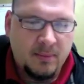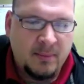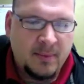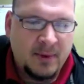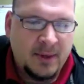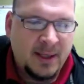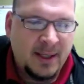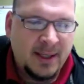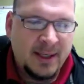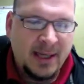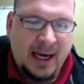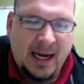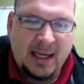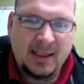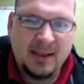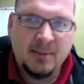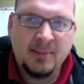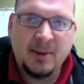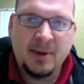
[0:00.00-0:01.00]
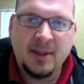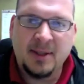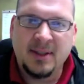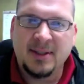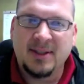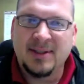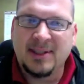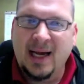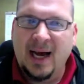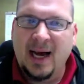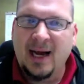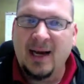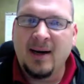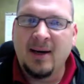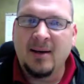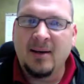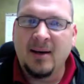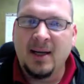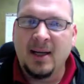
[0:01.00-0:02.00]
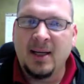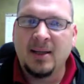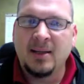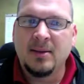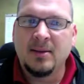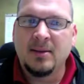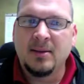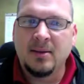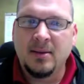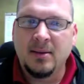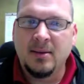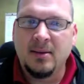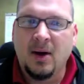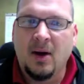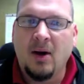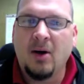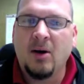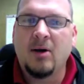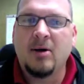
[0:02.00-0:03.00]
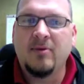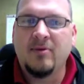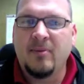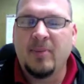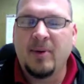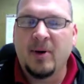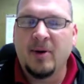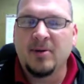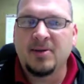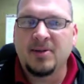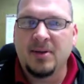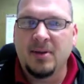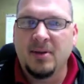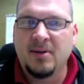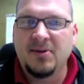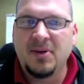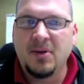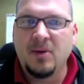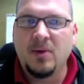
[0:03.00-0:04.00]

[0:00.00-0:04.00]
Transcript: that God could put a desire in the heart of a person